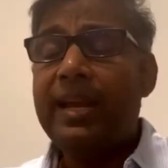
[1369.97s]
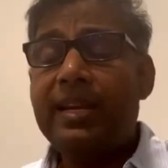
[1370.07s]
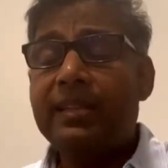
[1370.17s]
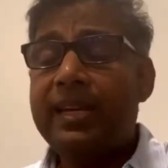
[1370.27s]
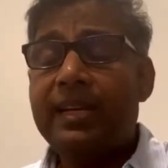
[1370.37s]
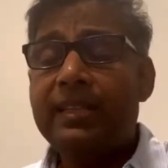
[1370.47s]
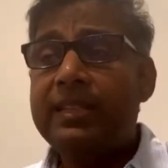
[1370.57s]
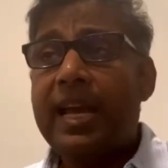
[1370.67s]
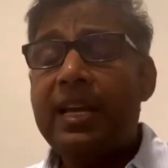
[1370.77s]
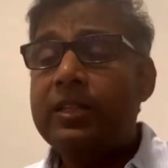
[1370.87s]
And it's
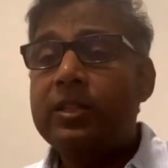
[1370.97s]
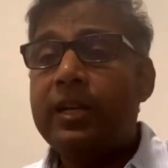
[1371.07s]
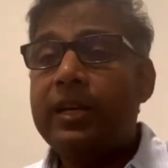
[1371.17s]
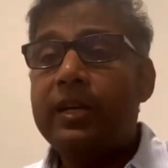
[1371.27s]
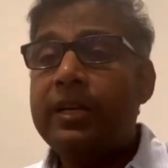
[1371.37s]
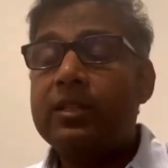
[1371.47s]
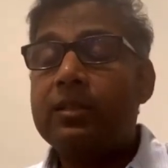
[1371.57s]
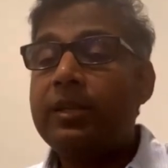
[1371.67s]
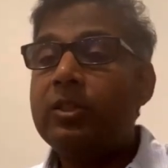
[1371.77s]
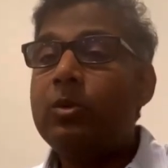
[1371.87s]
a challenge.
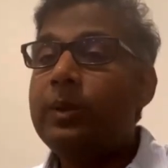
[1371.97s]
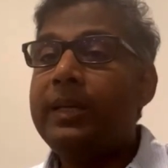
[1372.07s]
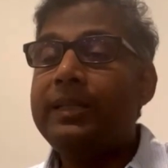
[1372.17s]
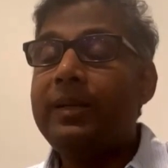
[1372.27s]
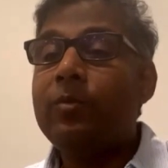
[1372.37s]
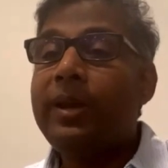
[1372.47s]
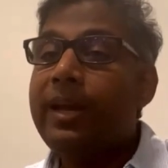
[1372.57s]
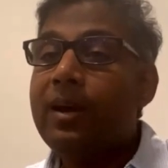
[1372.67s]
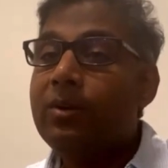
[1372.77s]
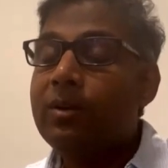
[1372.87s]
It's There is no easy
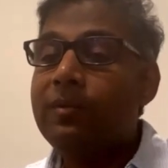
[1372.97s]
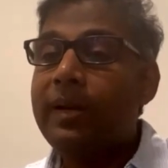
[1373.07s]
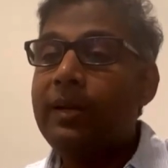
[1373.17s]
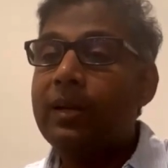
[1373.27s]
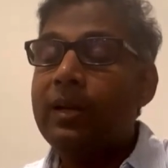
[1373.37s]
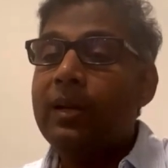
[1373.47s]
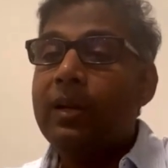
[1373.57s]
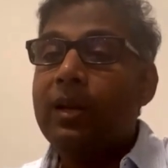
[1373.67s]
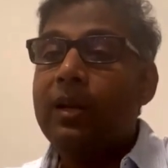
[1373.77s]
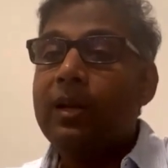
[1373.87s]
way out of it.
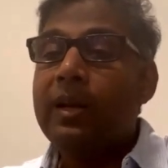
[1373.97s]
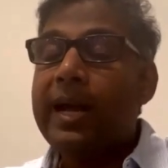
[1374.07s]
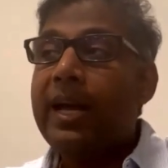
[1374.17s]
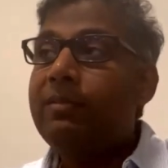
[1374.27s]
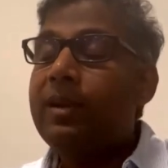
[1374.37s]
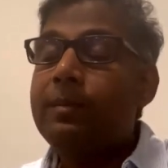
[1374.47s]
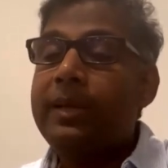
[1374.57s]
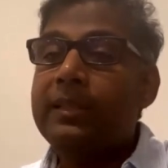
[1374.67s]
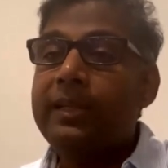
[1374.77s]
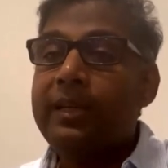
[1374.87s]
I have an
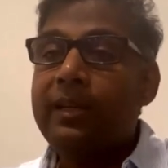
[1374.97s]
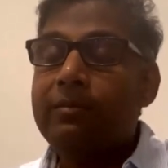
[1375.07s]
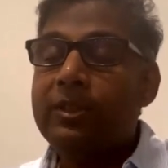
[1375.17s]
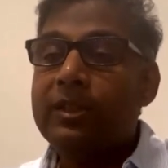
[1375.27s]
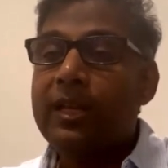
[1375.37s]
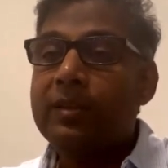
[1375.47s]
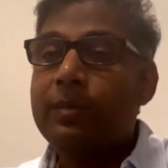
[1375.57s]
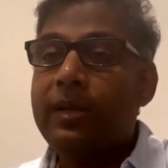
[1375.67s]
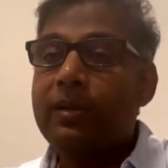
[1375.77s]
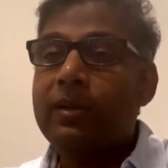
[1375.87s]
amazing team which has
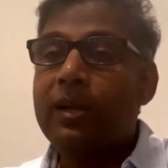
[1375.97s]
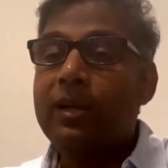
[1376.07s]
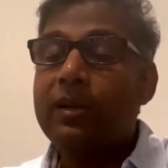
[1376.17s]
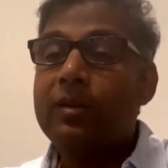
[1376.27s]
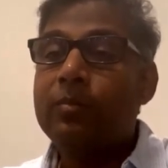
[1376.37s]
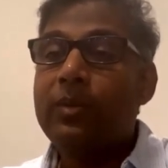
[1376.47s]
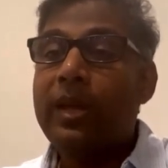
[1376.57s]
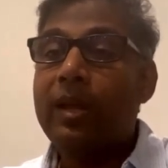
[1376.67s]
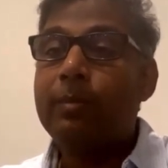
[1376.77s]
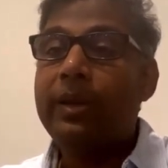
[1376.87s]
been
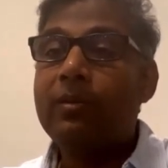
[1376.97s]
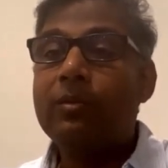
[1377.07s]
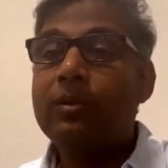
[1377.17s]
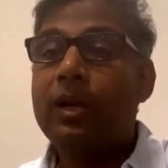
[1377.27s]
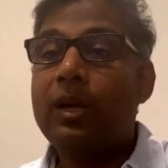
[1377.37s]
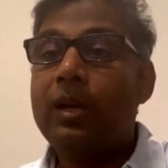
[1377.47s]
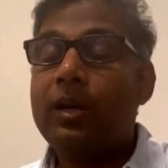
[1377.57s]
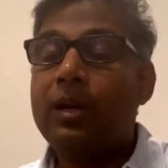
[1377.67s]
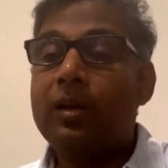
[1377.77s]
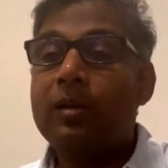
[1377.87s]
helping
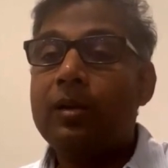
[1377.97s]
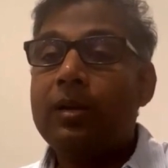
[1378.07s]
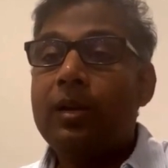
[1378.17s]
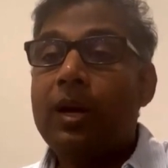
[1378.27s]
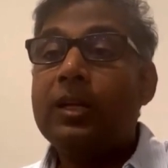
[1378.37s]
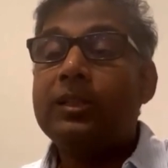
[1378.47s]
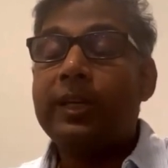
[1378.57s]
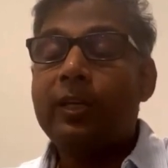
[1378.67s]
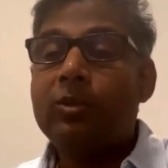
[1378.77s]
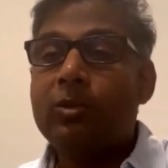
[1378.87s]
us
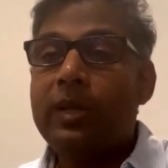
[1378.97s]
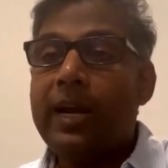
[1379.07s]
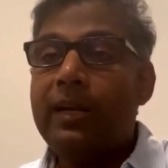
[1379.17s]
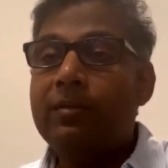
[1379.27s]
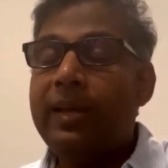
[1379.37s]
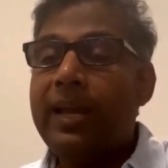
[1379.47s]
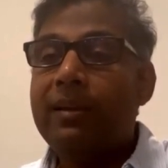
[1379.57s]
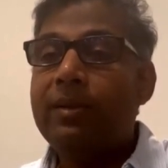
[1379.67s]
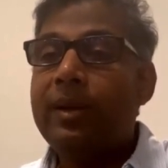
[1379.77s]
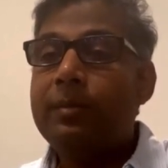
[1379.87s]
think through that. We
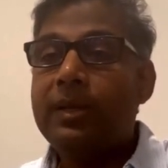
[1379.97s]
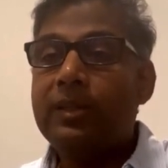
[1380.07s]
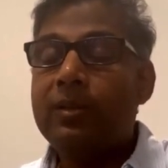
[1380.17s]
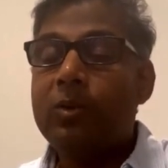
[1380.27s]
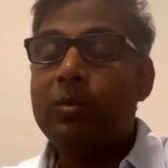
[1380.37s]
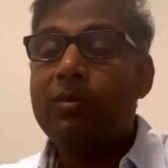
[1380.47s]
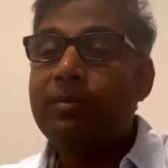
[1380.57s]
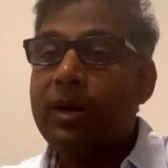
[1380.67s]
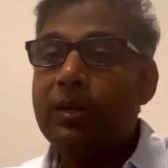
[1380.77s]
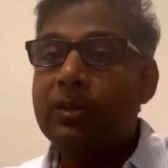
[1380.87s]
have an amazing group
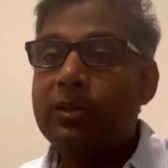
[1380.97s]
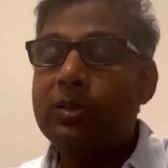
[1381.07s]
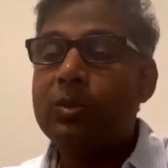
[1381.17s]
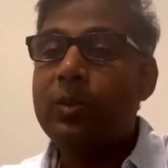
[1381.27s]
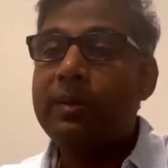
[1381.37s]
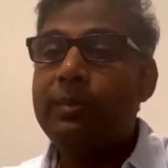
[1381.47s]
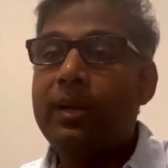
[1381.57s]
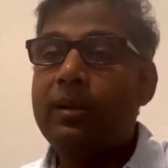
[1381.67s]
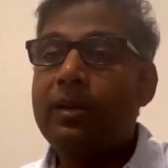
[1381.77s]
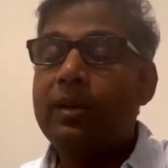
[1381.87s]
of partners who have
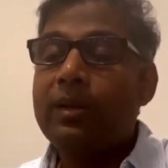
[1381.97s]
been